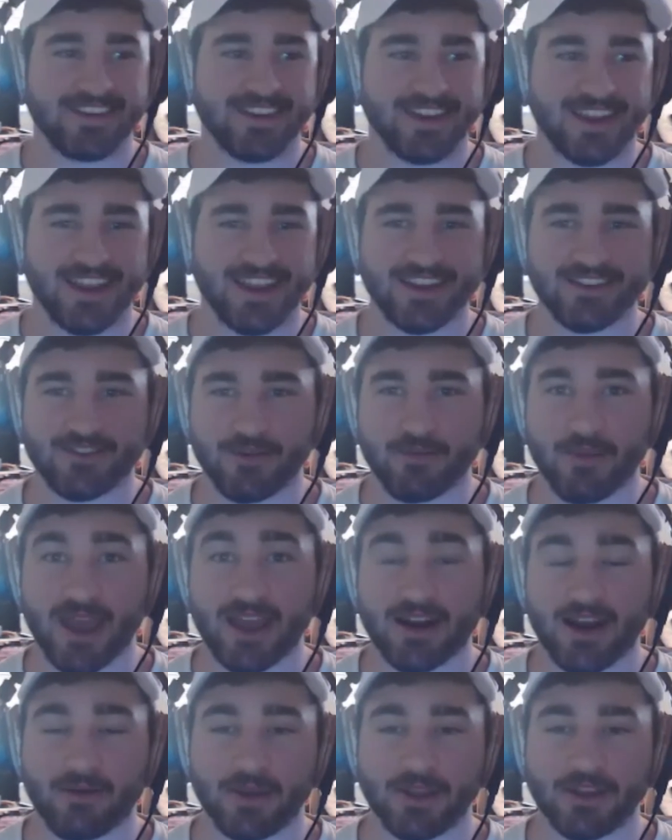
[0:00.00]
get you,
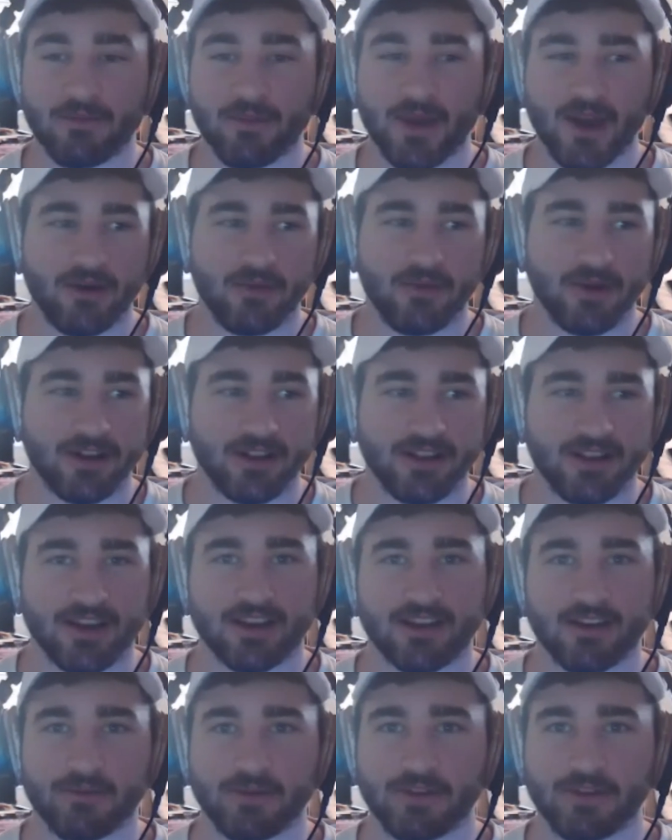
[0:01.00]
man. I mean, the amount of money that
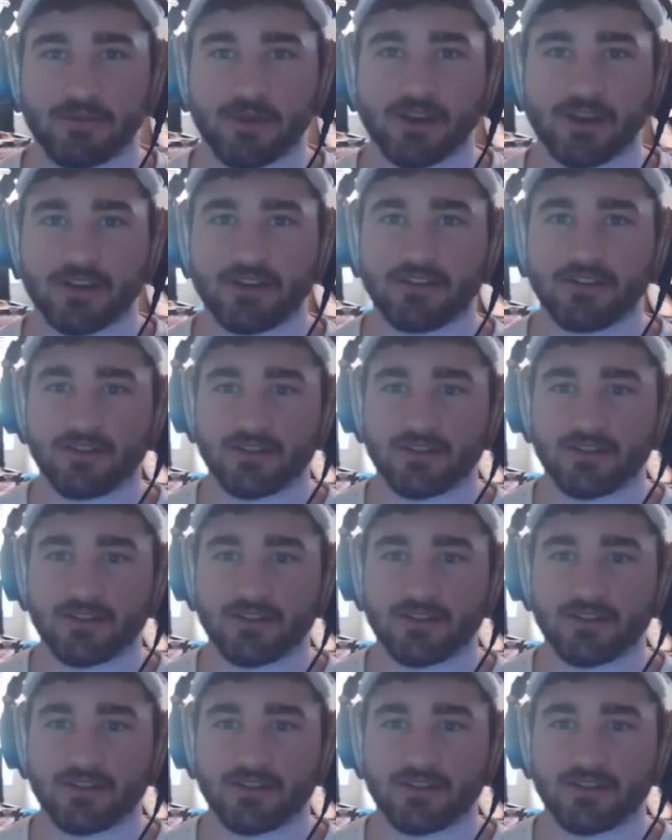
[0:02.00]
company's making,